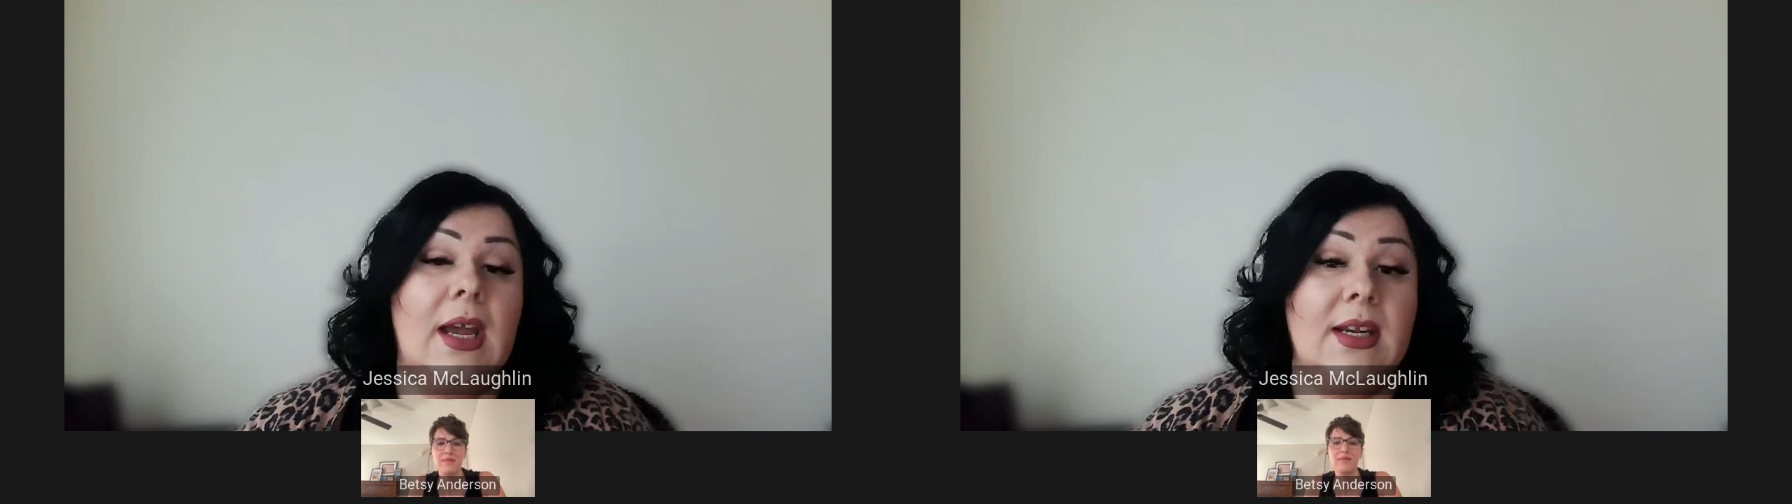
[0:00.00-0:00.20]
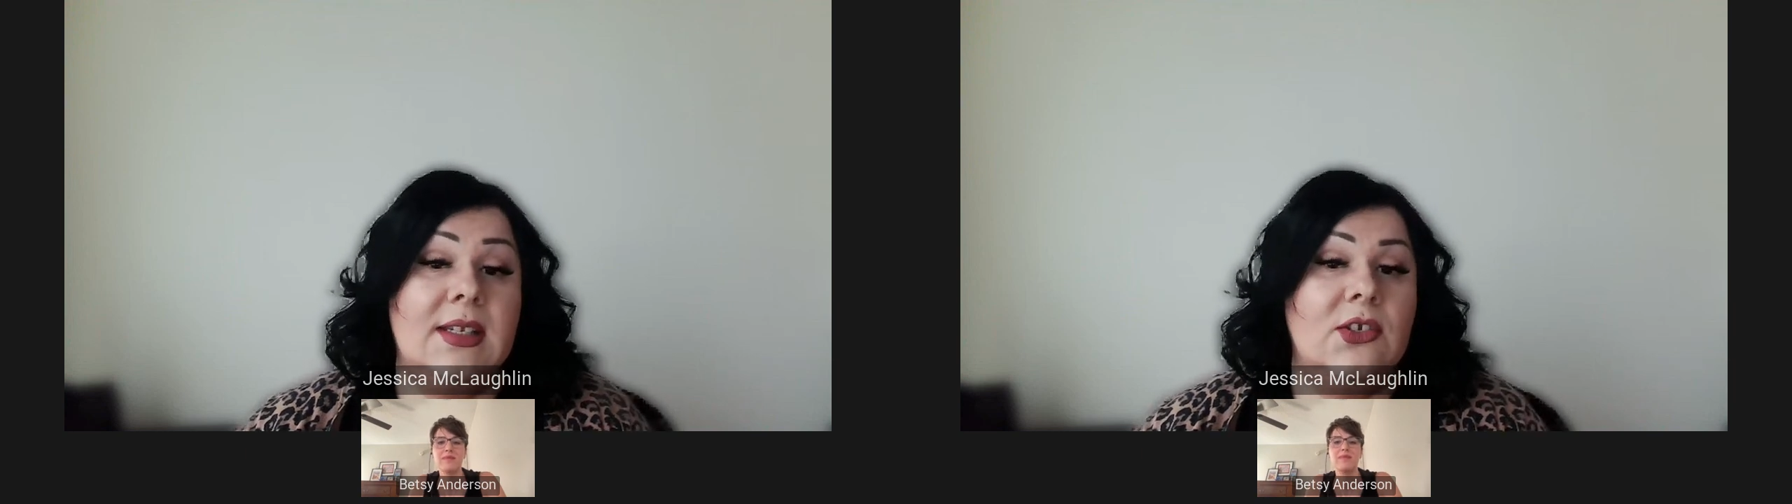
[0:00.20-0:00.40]

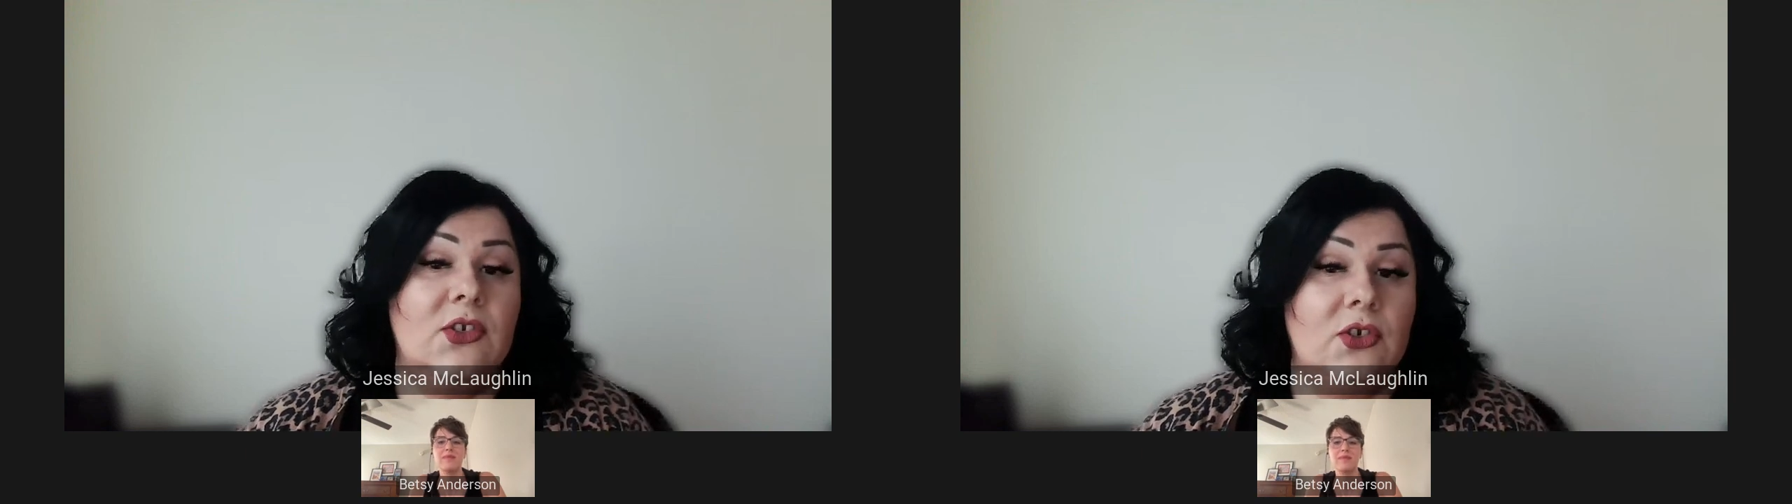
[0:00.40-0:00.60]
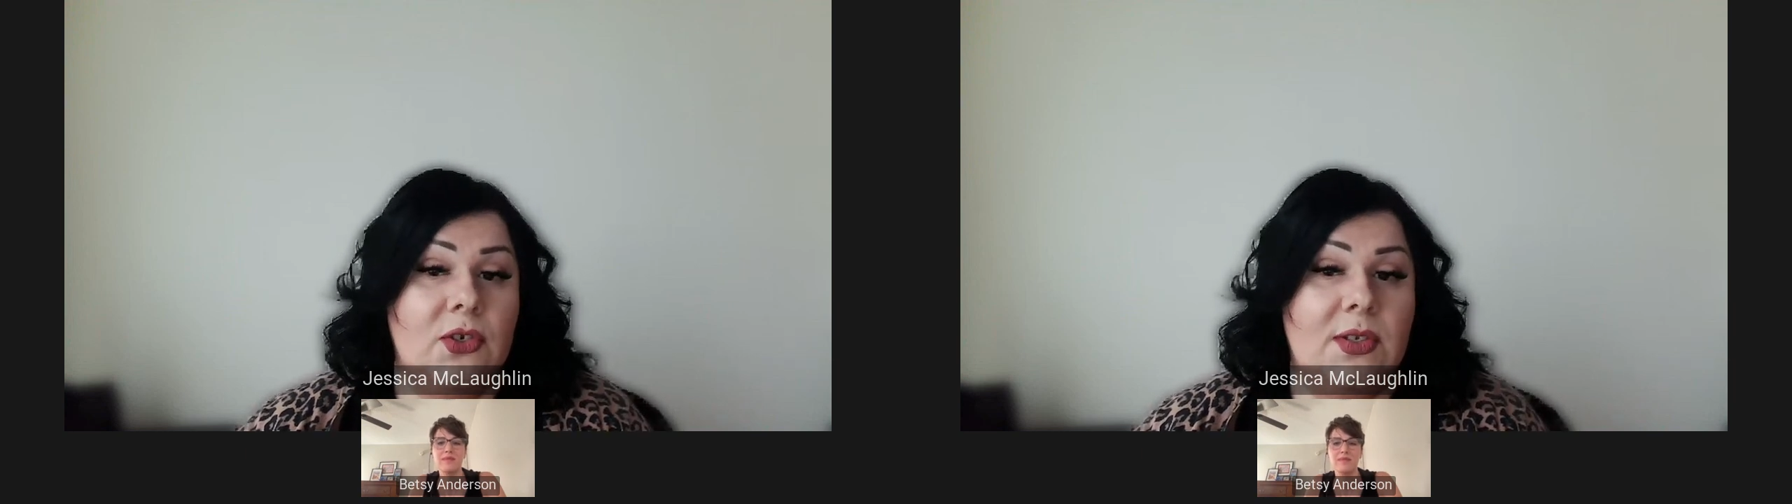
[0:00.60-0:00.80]
and is
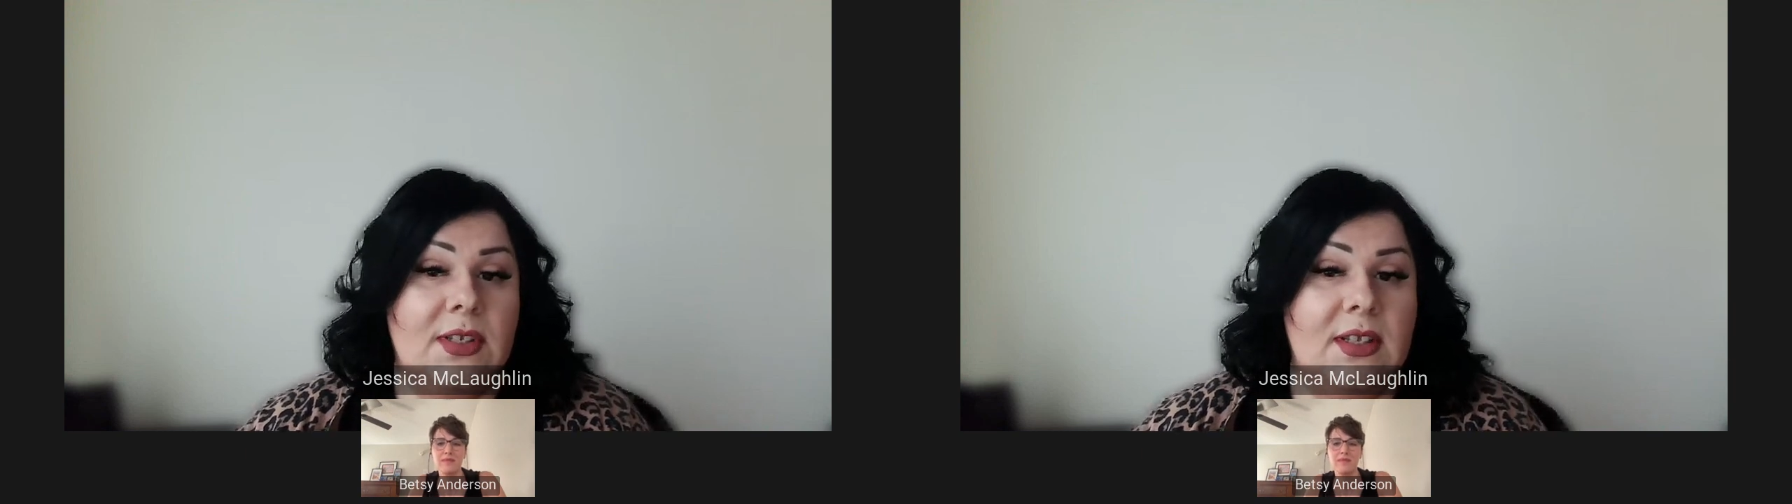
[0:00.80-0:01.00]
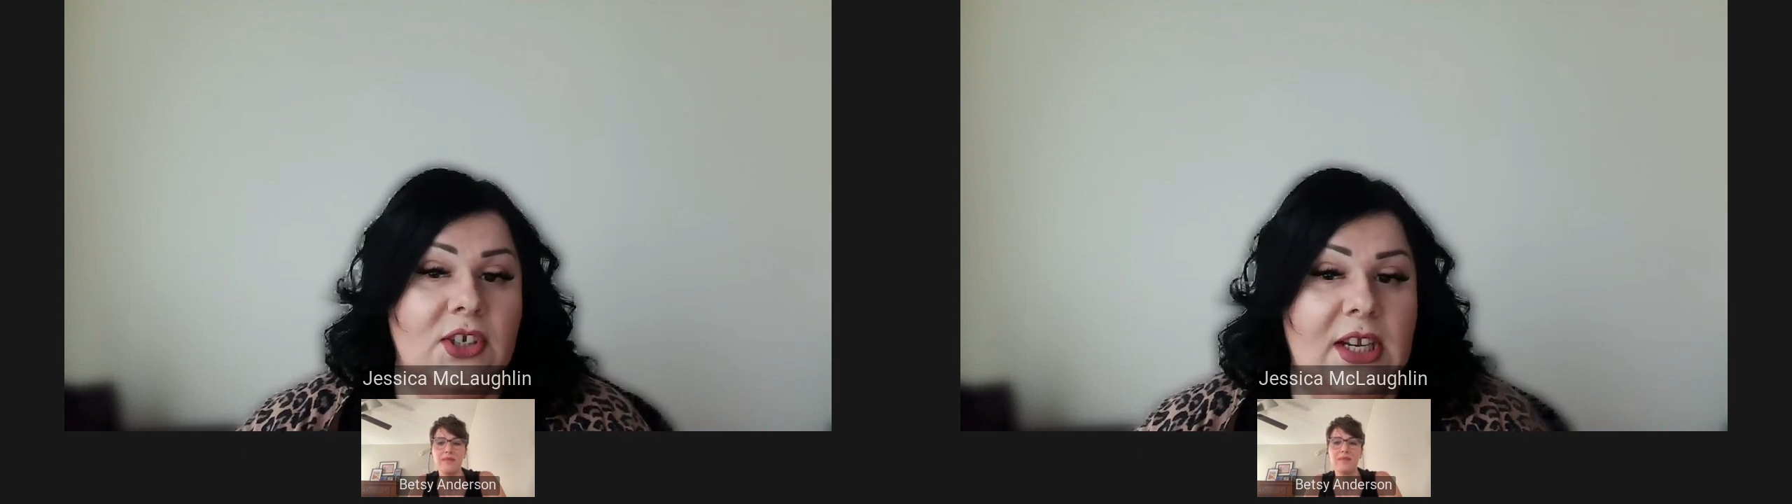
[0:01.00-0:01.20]
introduced
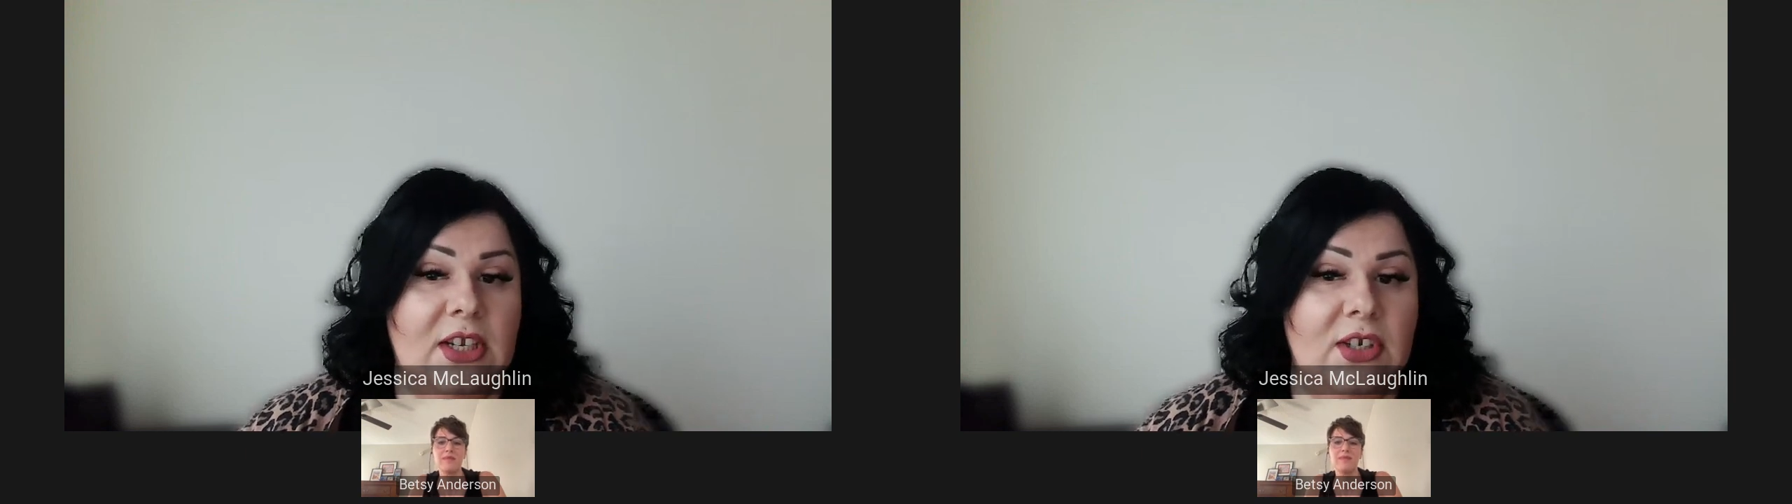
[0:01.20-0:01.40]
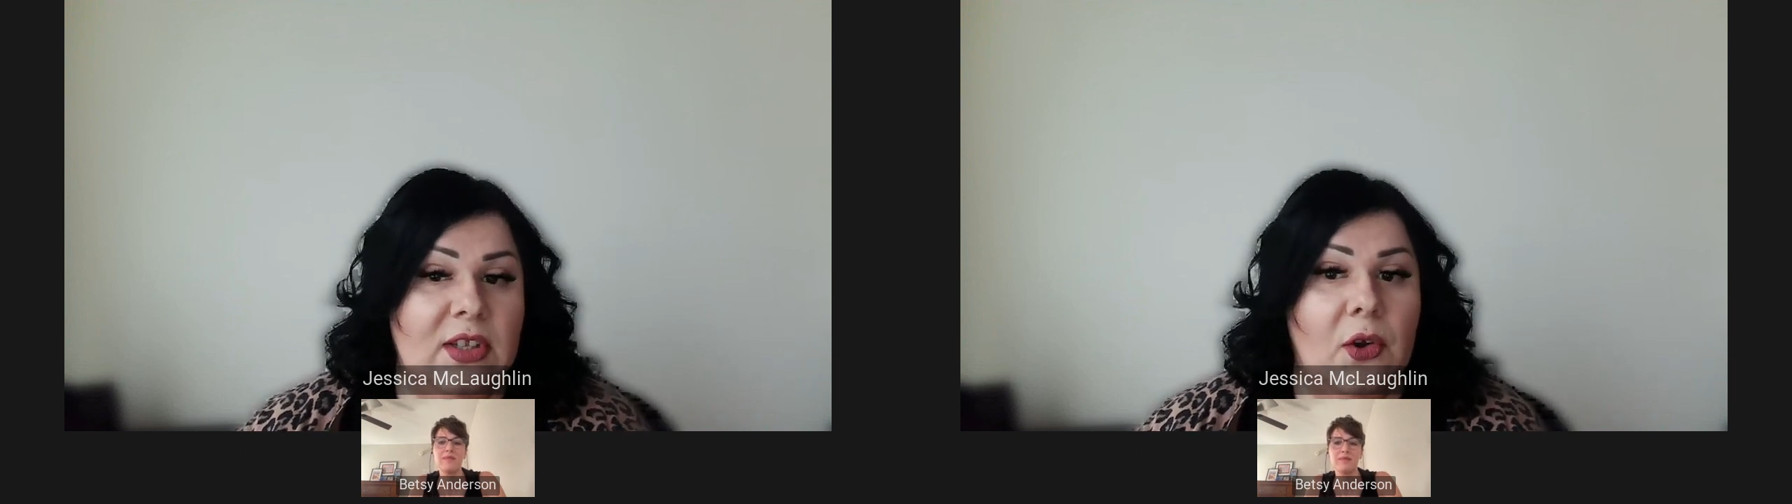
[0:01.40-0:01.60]
to the
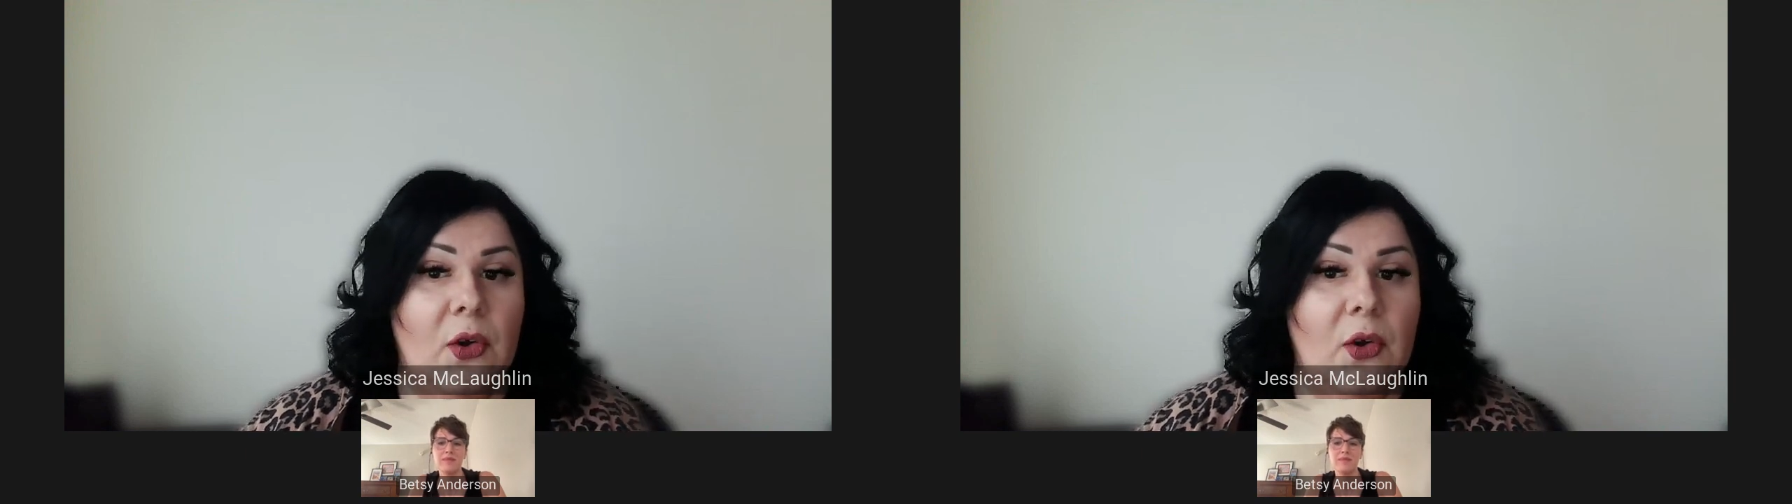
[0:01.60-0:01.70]
change at their